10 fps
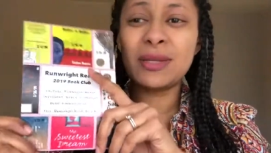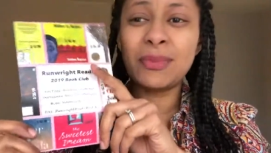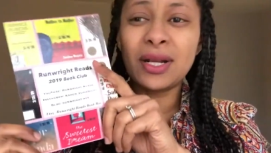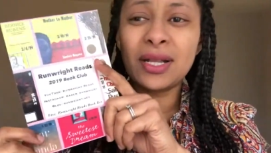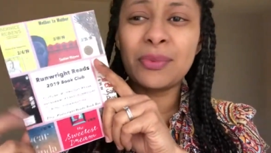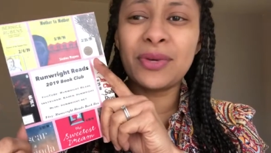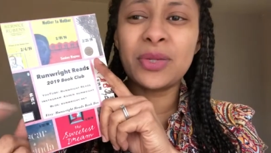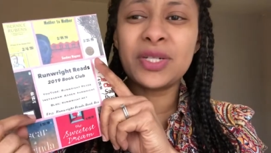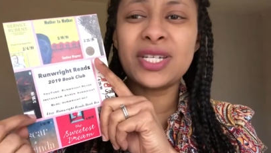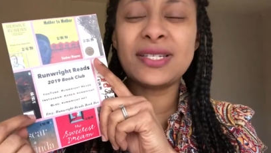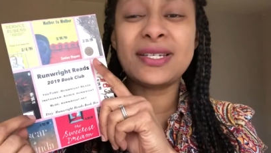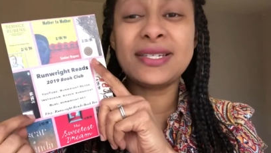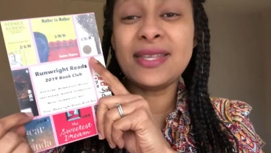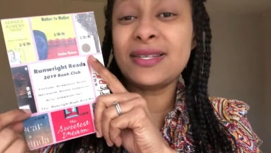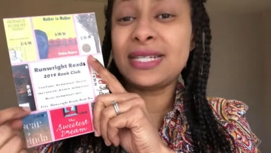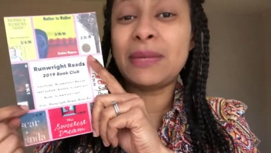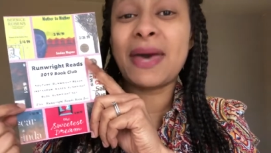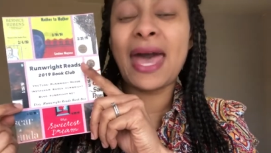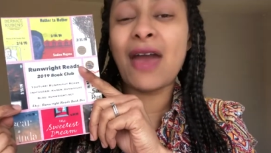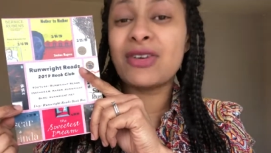the book club read, which is The Sea the Sea
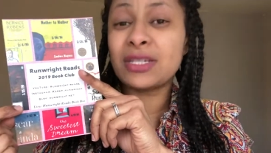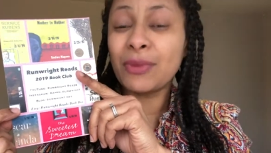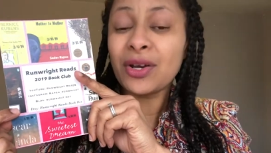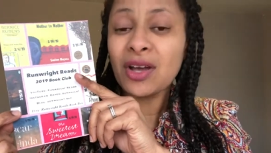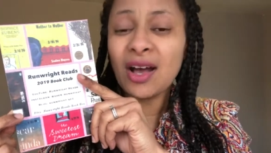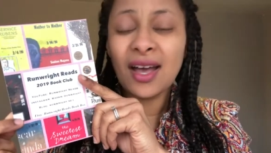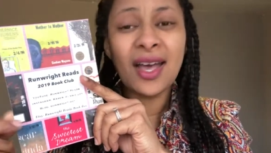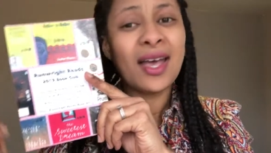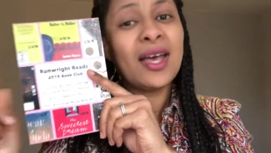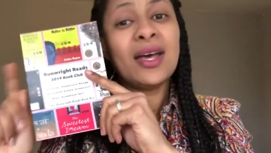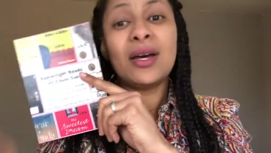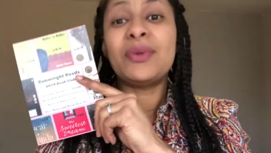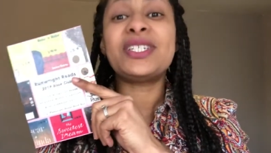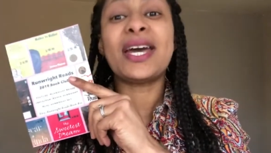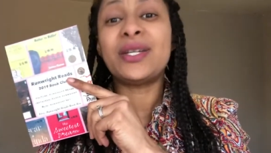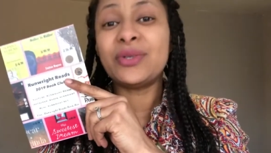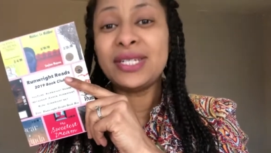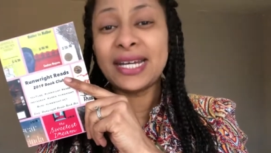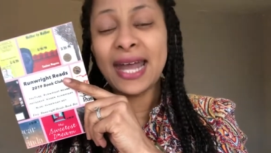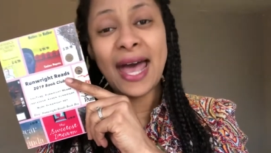by Iris Murdoch which I
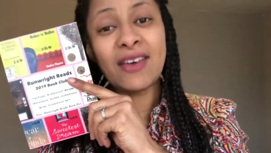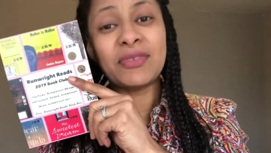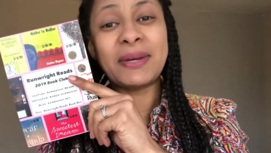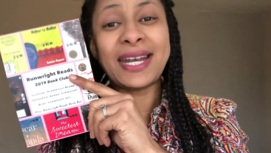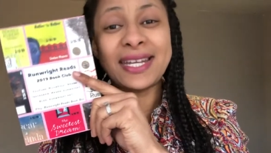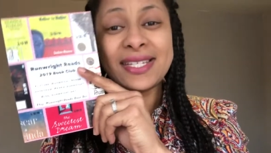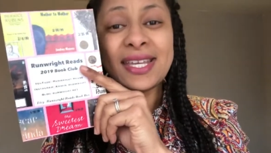don't yet have, but I need to